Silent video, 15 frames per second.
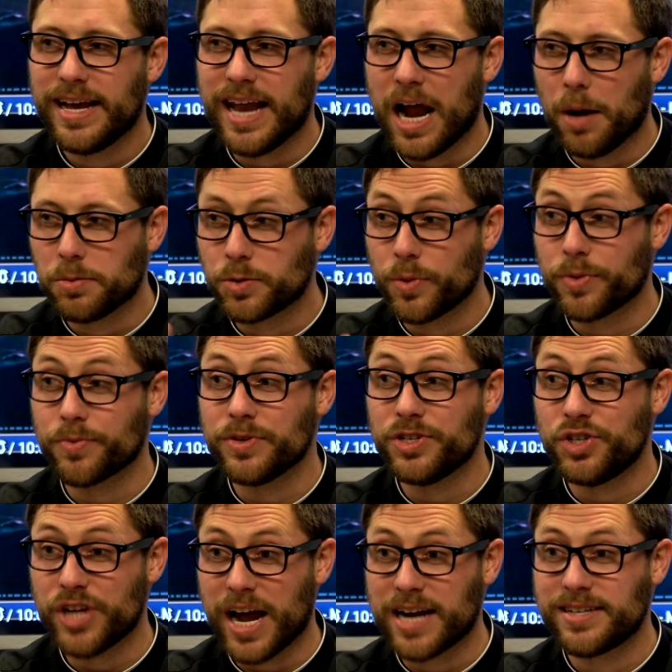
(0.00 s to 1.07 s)
it helps with
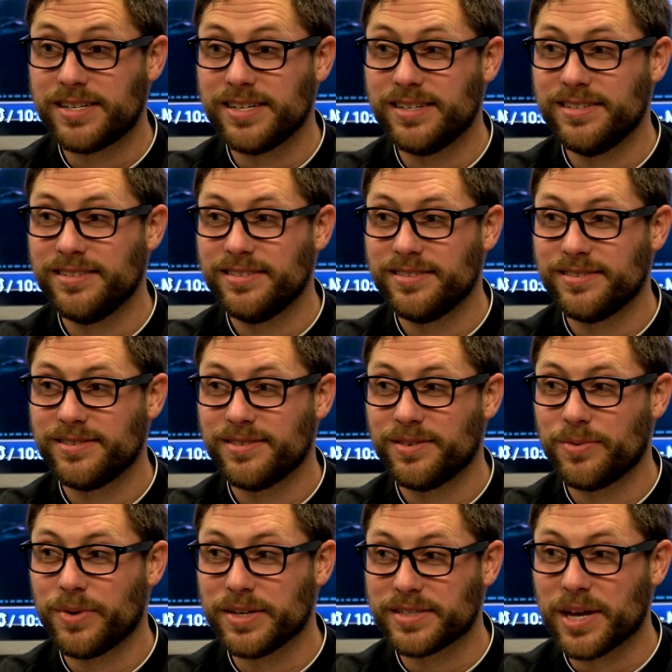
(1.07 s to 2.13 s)
rejection,
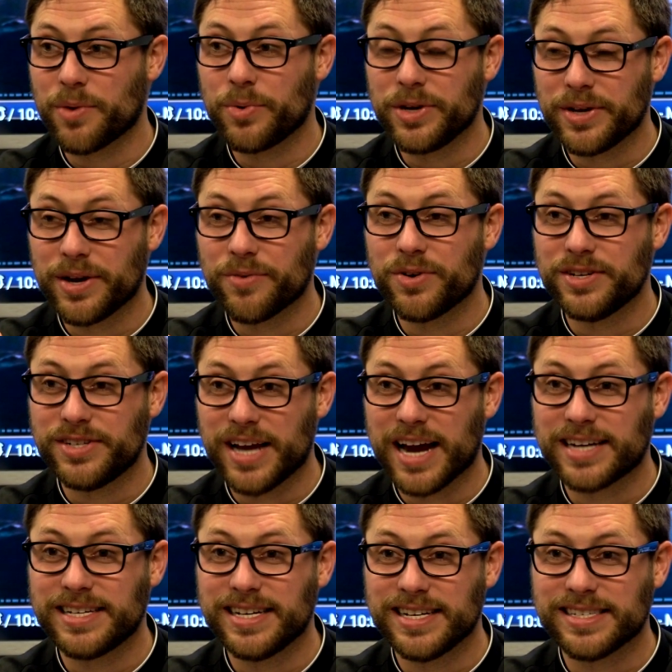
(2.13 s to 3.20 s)
where it's like when you get
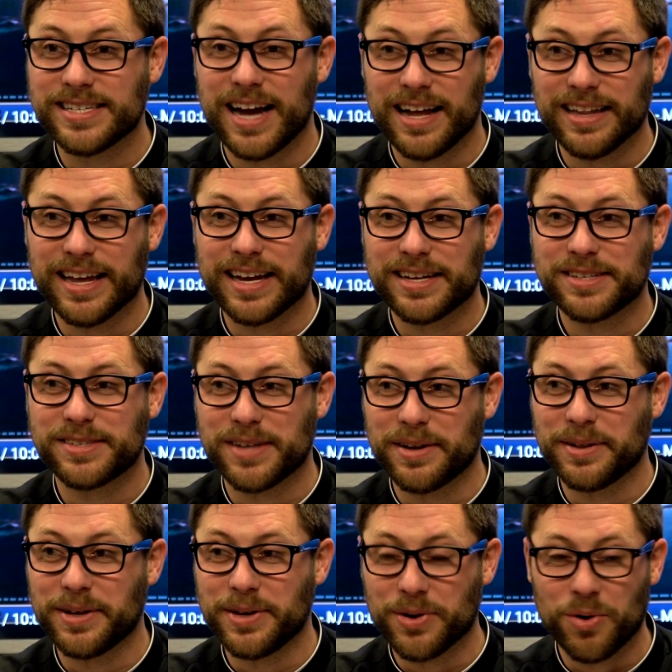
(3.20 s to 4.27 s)
rejected, it's not like
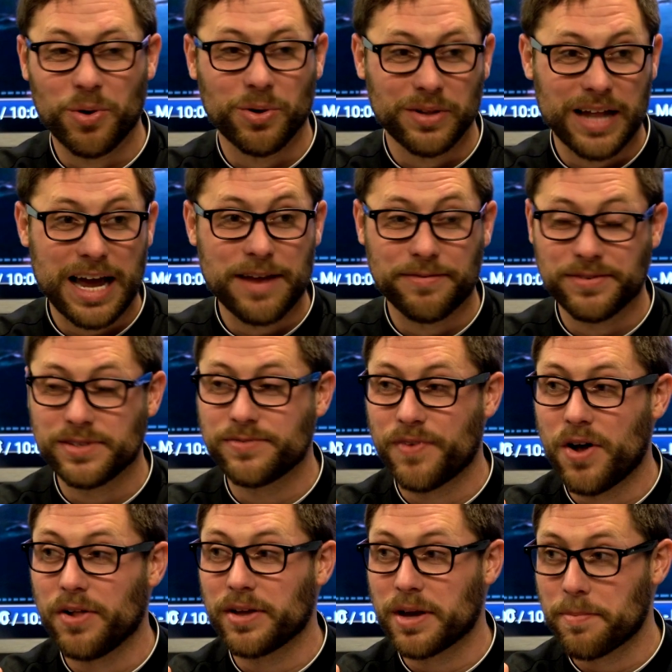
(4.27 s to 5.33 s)
suddenly your whole life is
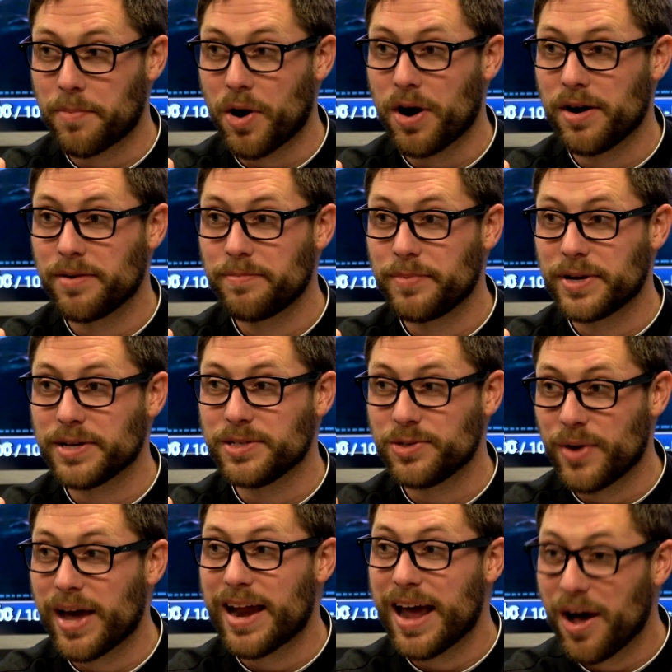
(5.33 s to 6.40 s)
falling apart, because
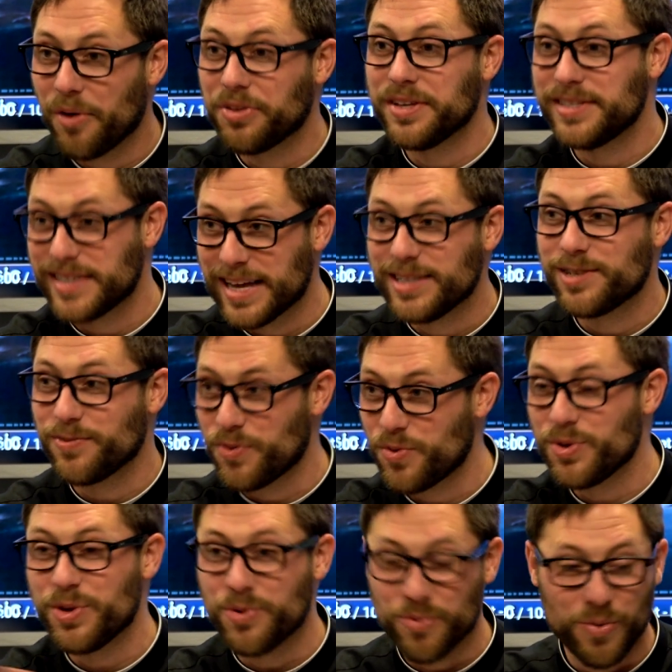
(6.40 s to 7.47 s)
you had a healthy sense of
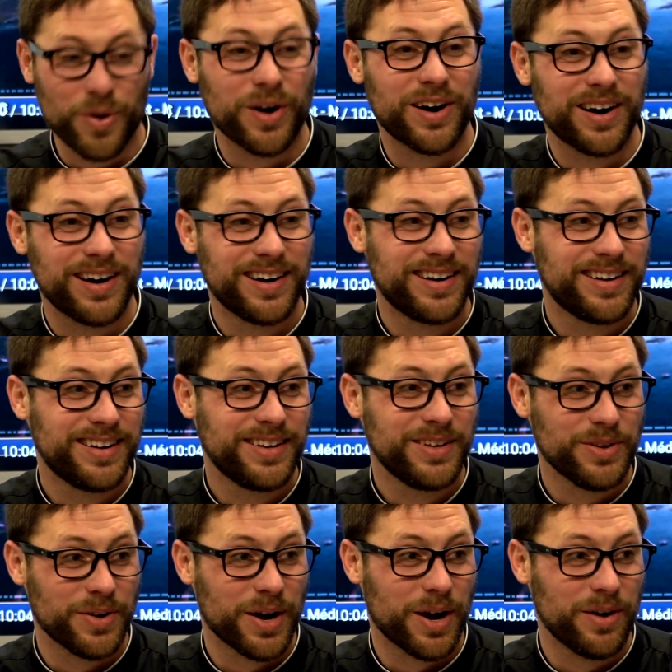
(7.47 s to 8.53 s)
who you were,
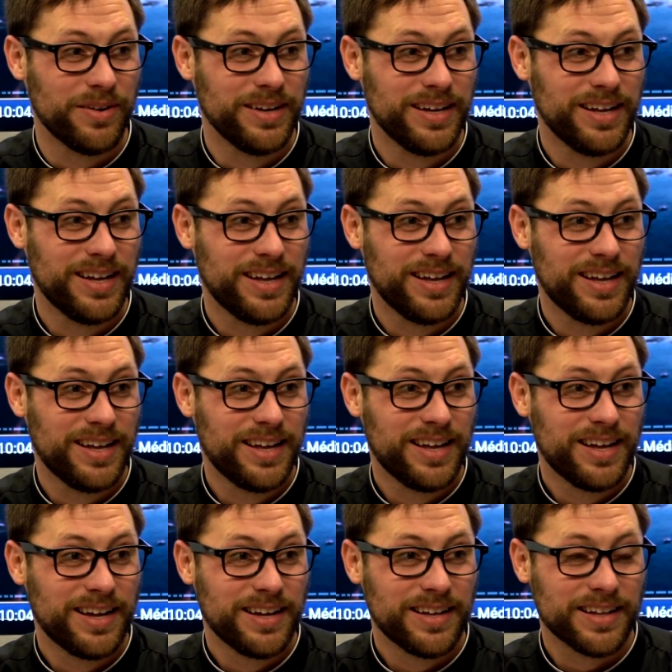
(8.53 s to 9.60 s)
you know?
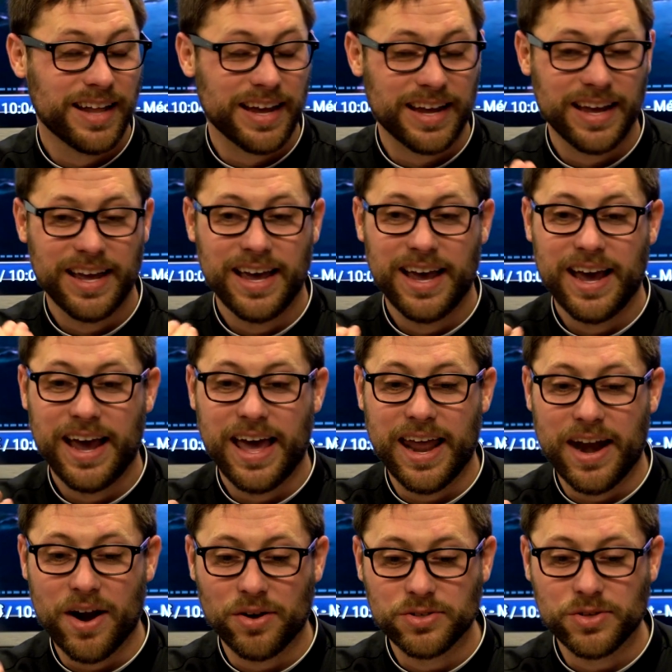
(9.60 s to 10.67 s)
Like, and
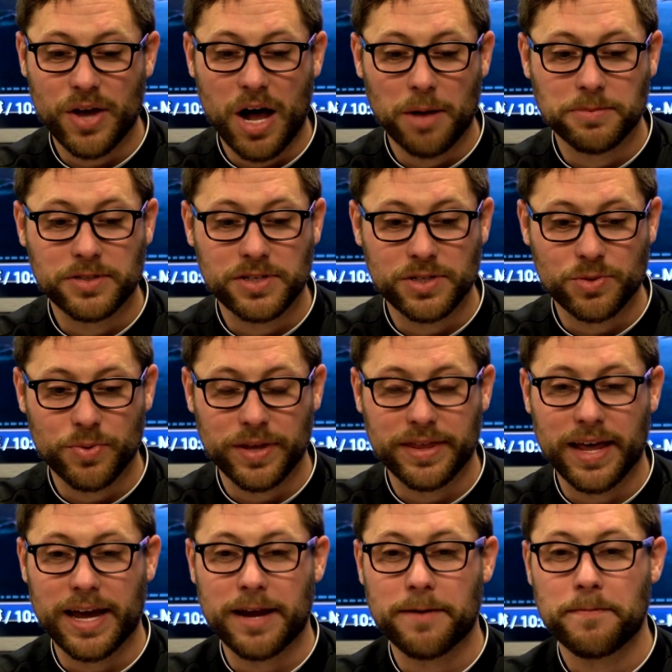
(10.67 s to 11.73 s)
it also helps just with
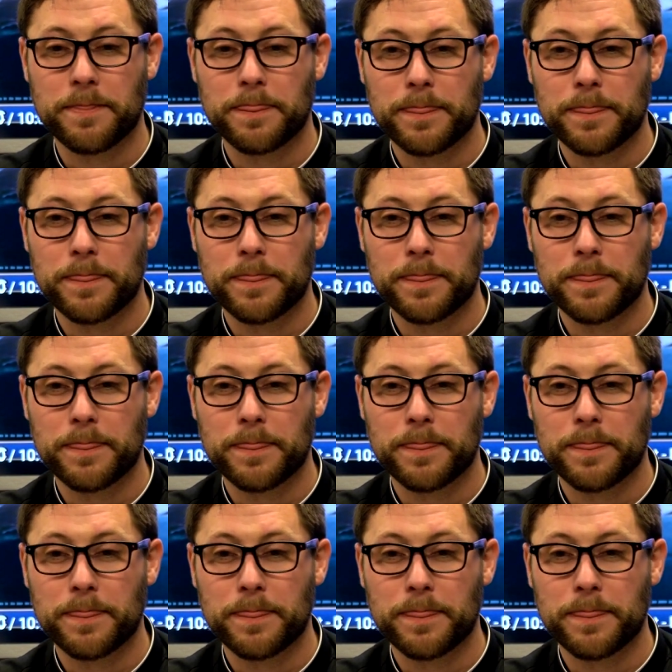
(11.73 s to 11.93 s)
like